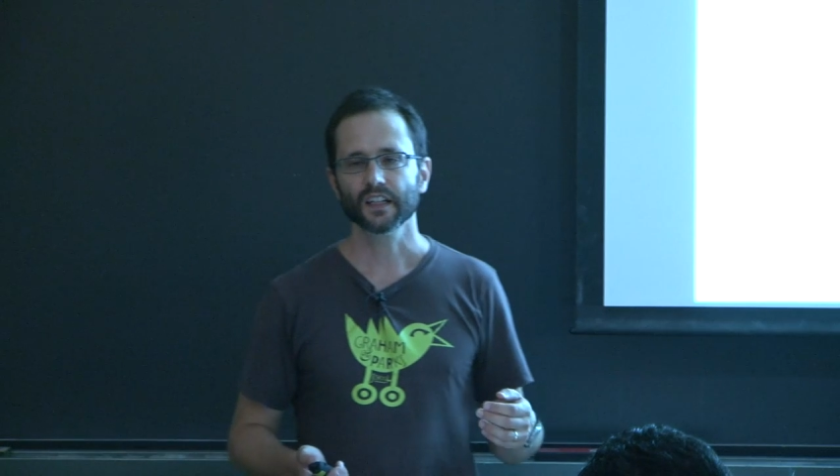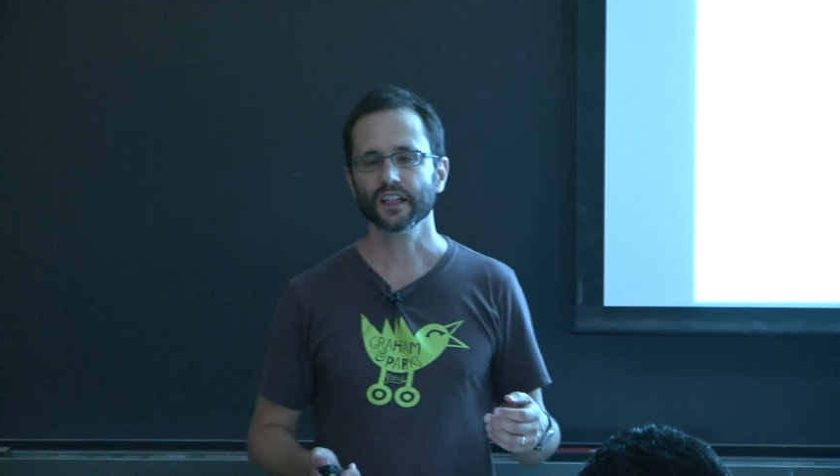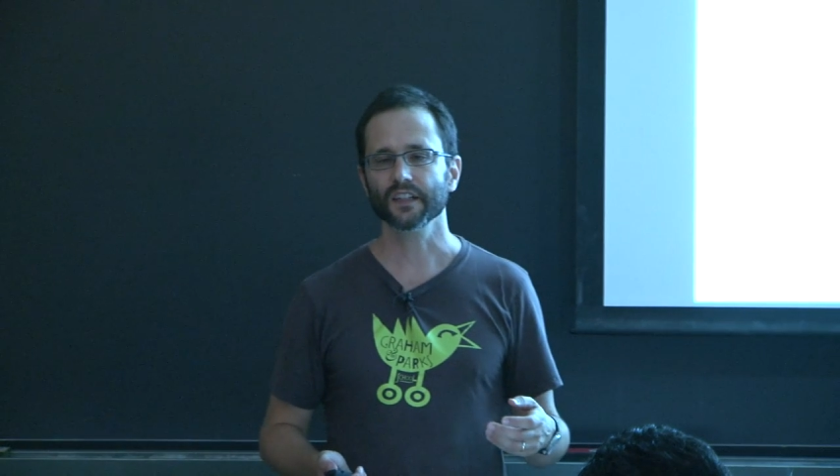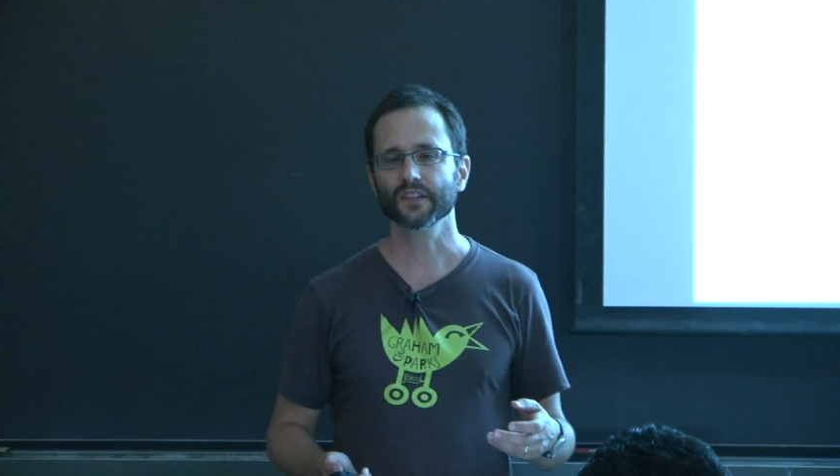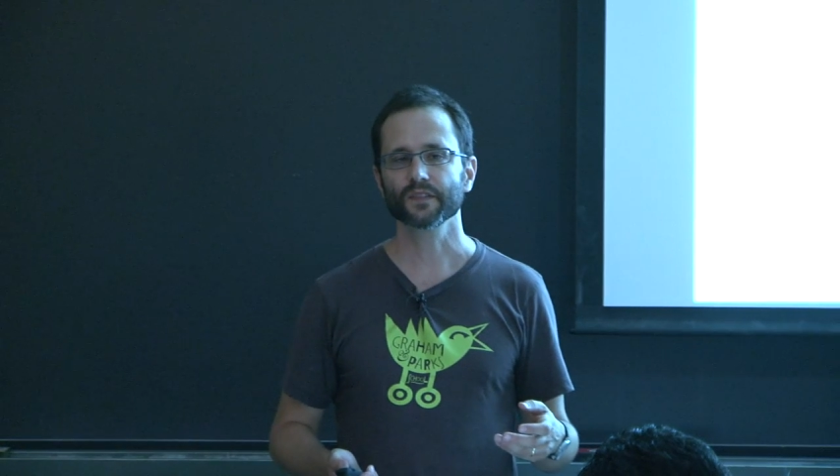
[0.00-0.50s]

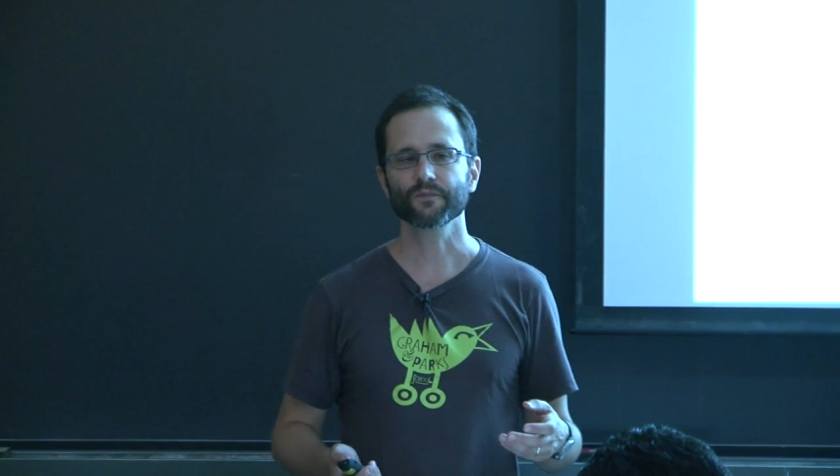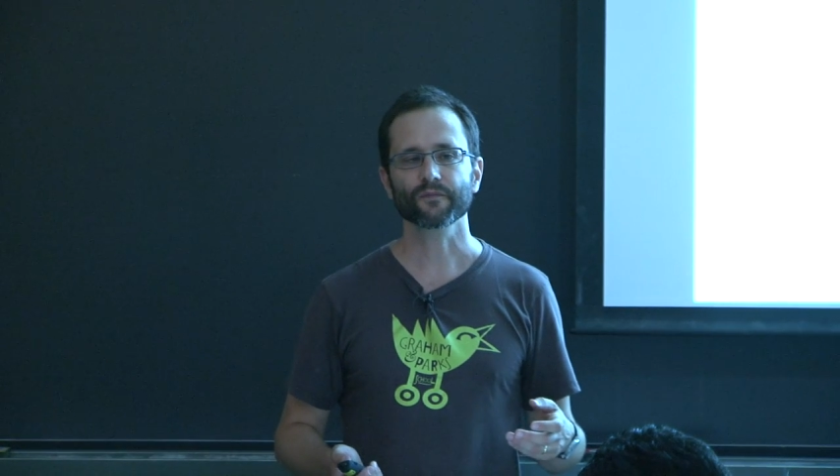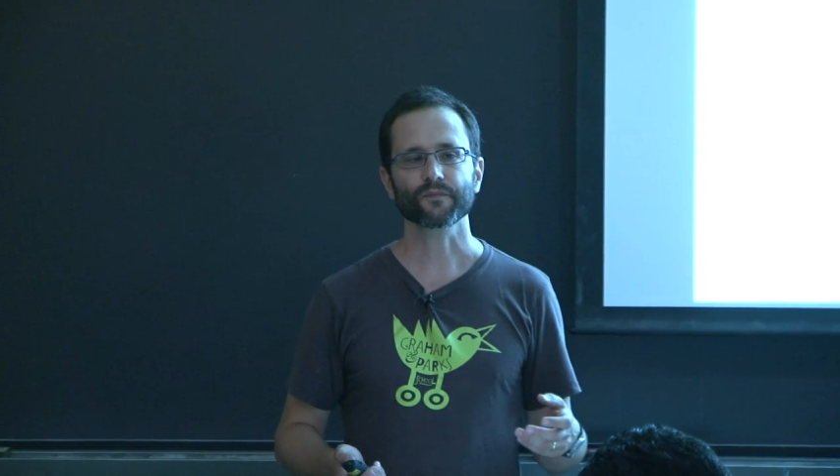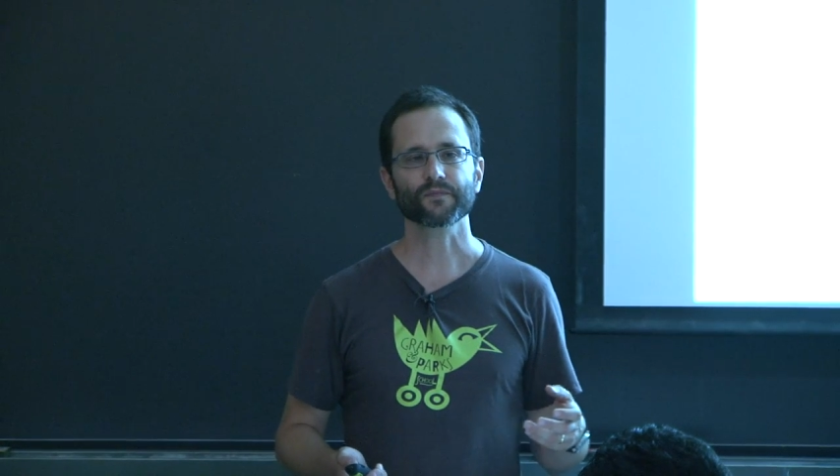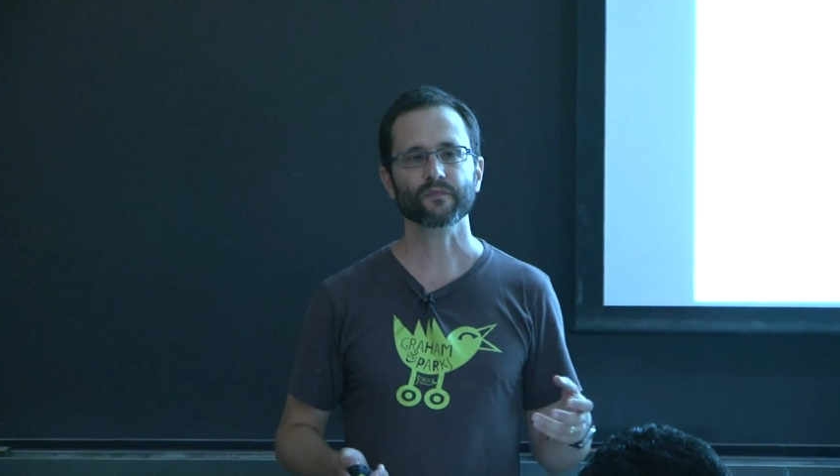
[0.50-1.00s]
And
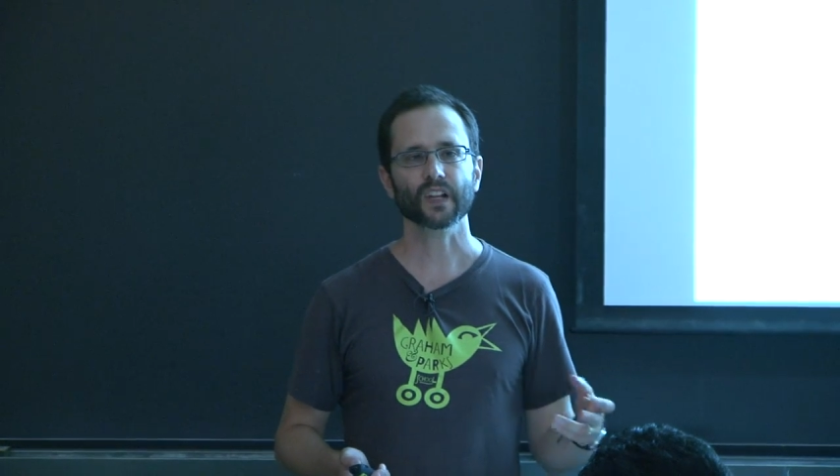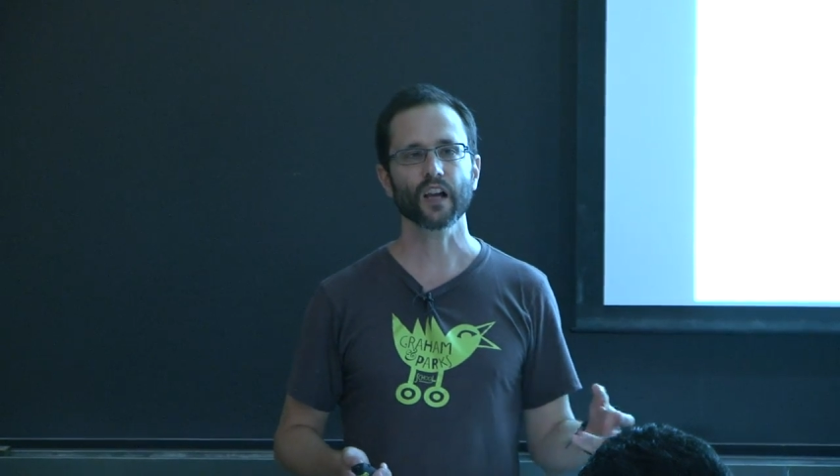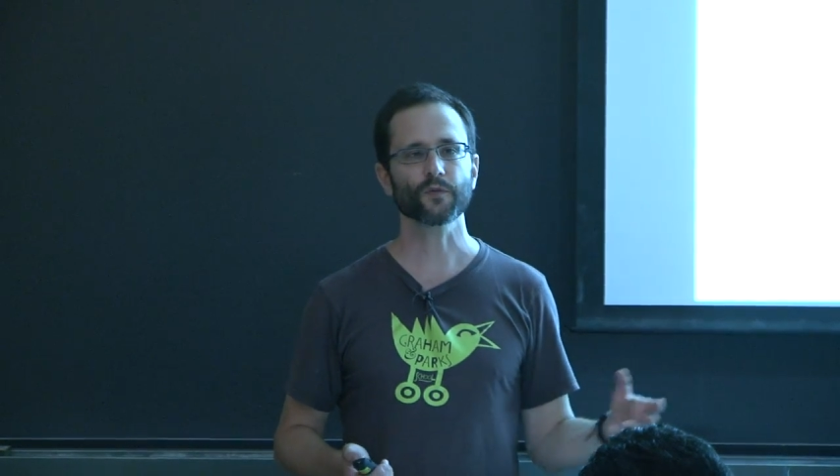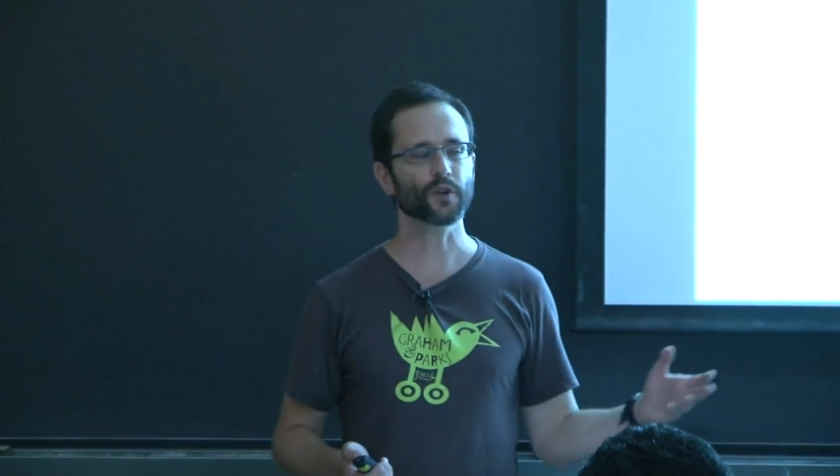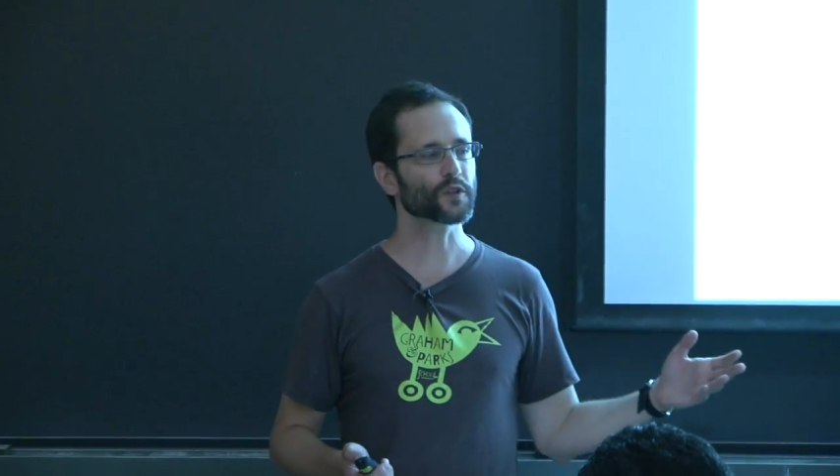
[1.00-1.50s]

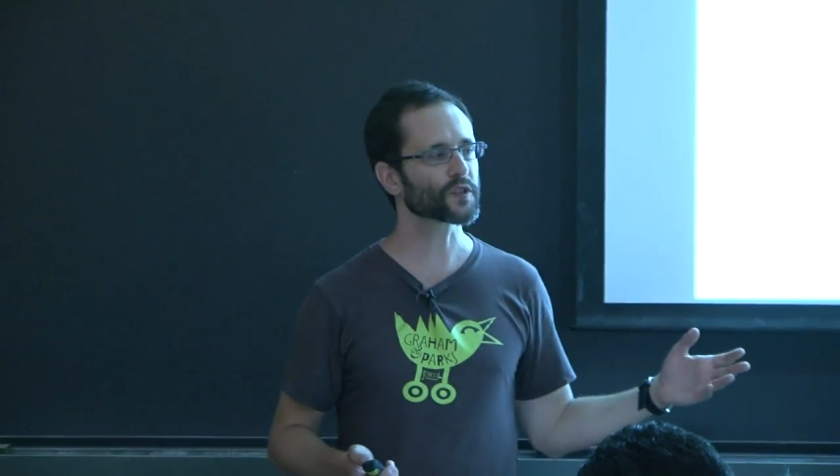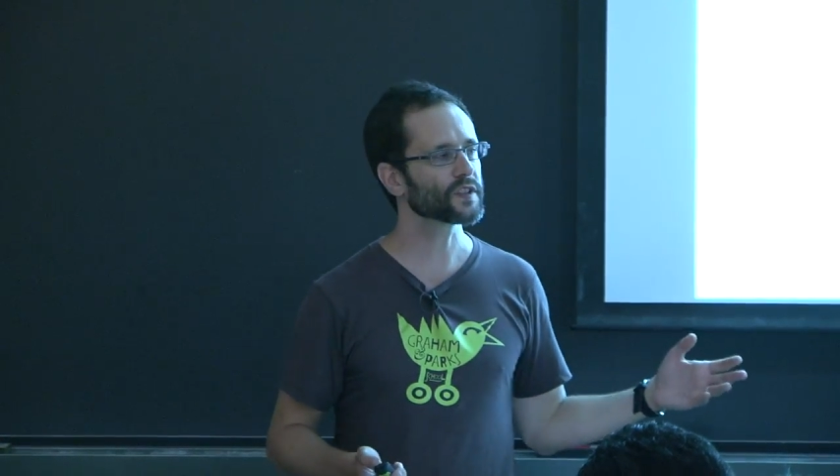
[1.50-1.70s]
our focus